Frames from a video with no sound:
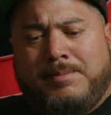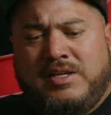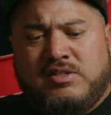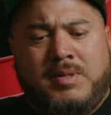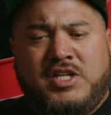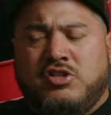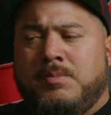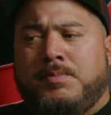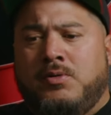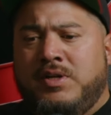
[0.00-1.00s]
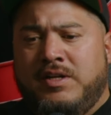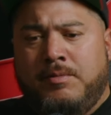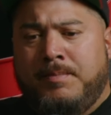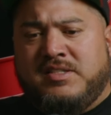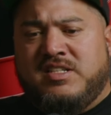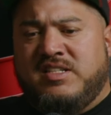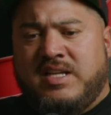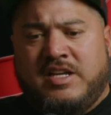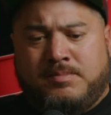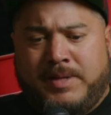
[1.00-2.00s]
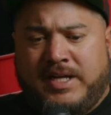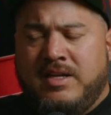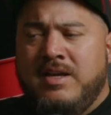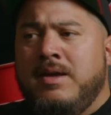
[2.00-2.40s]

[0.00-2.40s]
plays a major component of the business aspect.